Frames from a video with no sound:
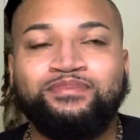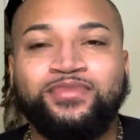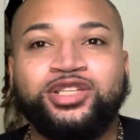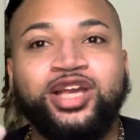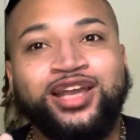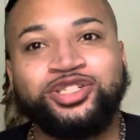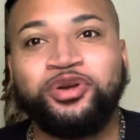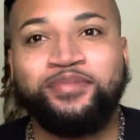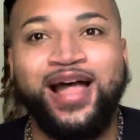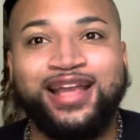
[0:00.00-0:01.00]
change your
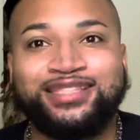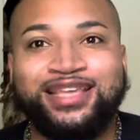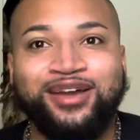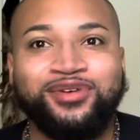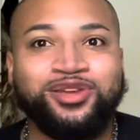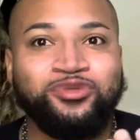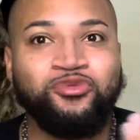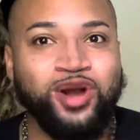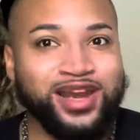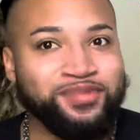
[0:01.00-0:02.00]
mindset when you
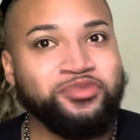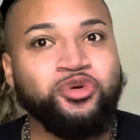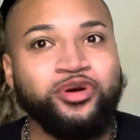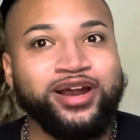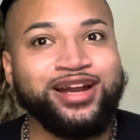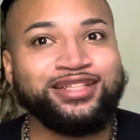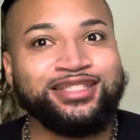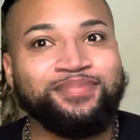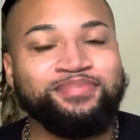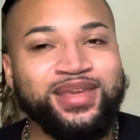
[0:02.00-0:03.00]
wanted more
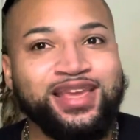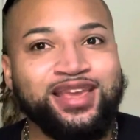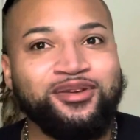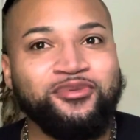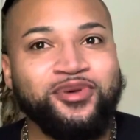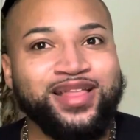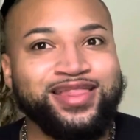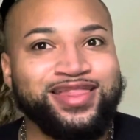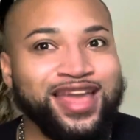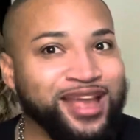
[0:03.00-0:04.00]
to be what
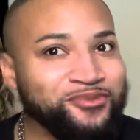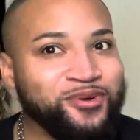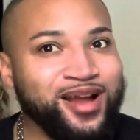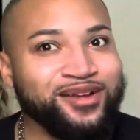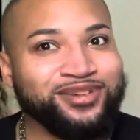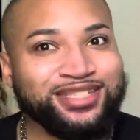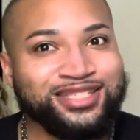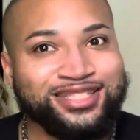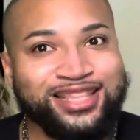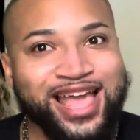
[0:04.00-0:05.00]
they want, which
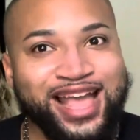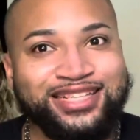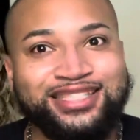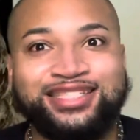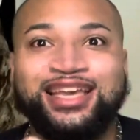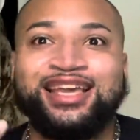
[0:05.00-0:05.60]
is less.